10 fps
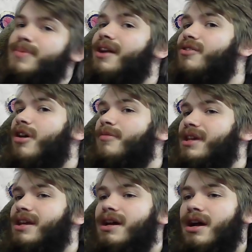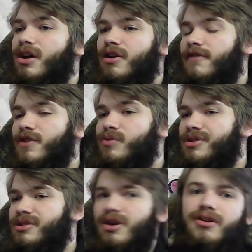but I don't know how many
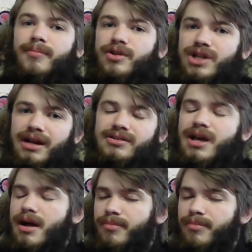viewers are on both channels.